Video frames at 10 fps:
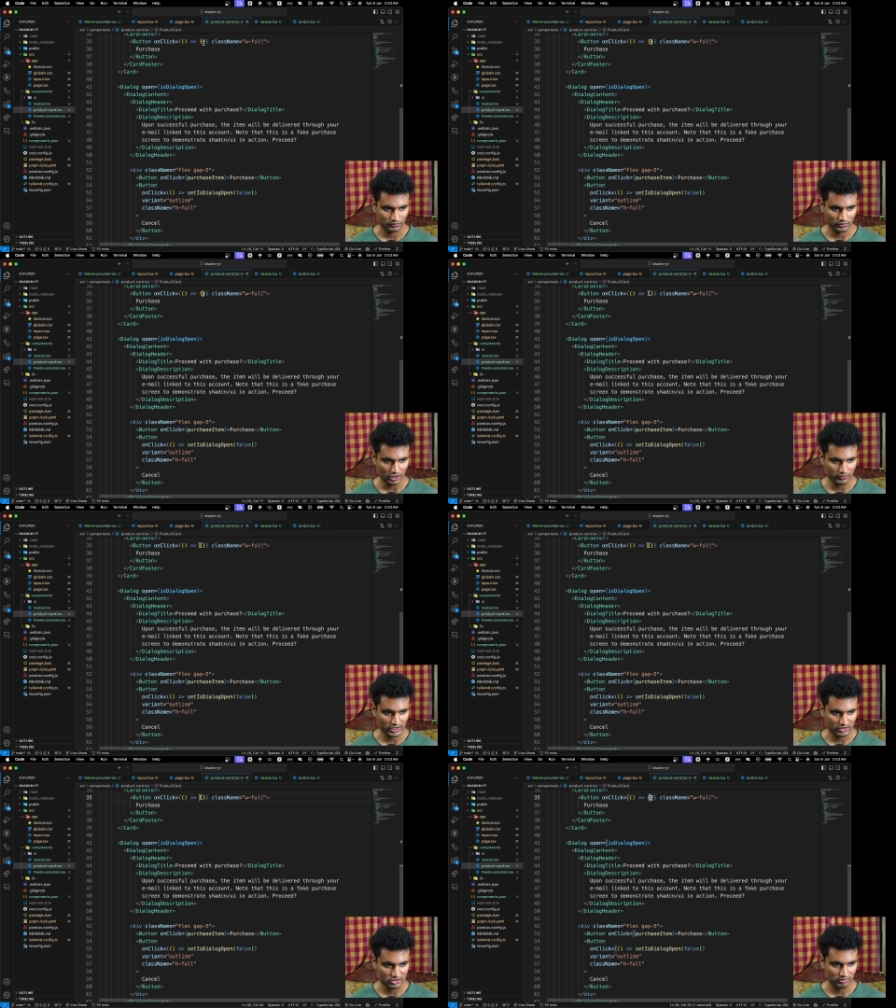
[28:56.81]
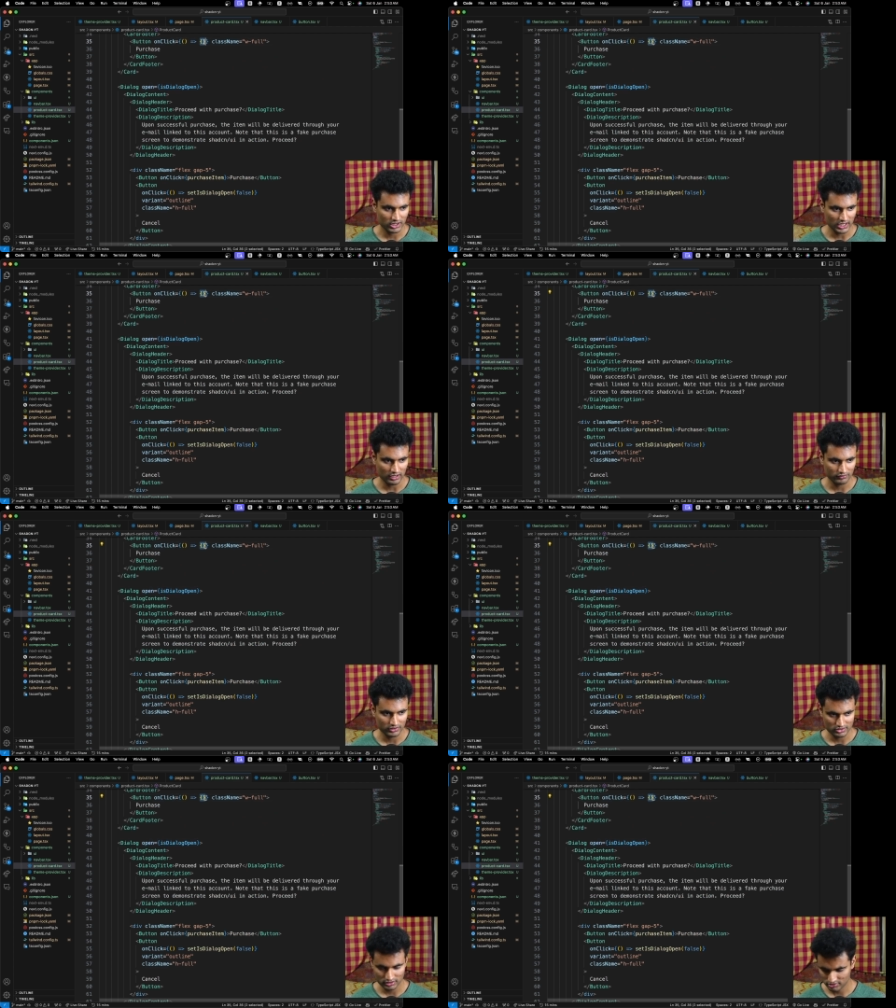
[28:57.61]
now we can simply have
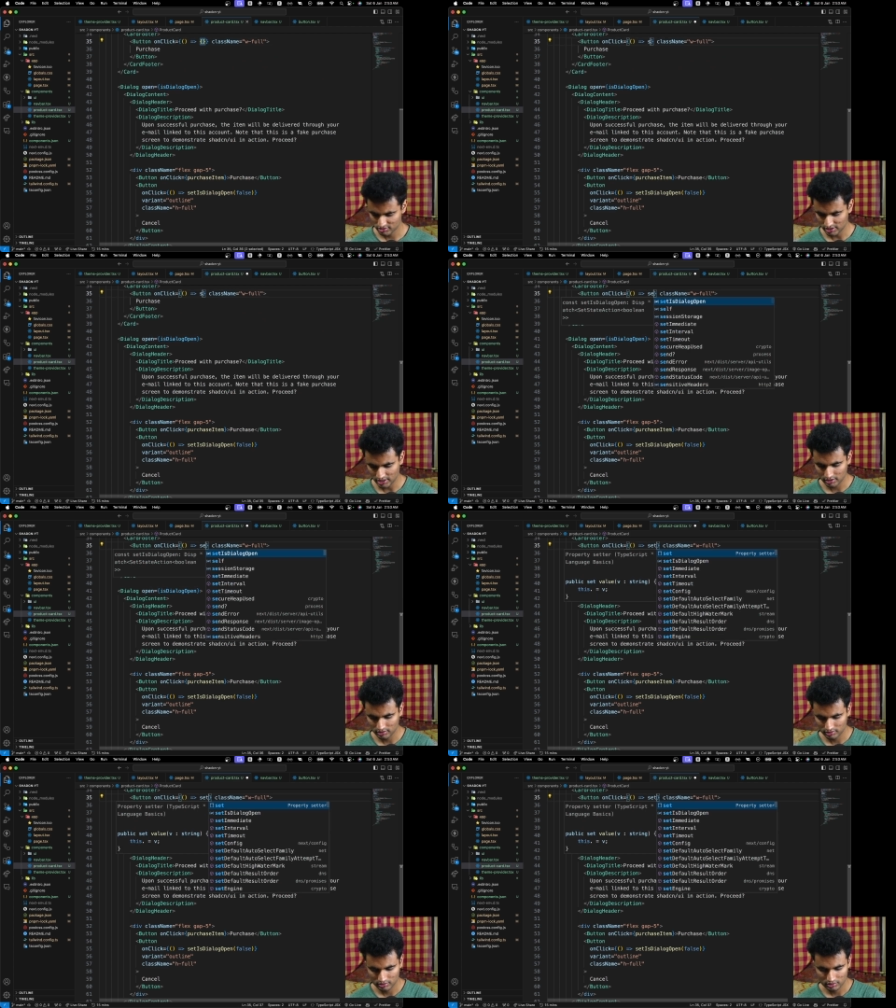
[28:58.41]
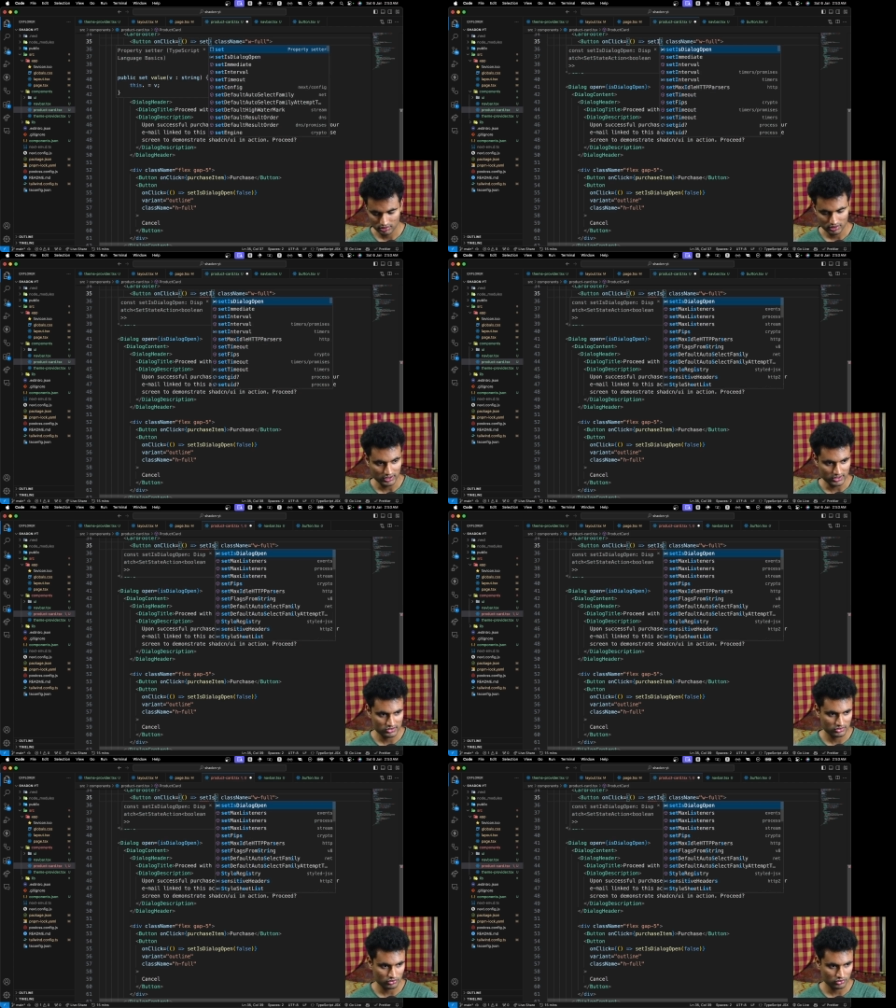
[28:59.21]
this here, set is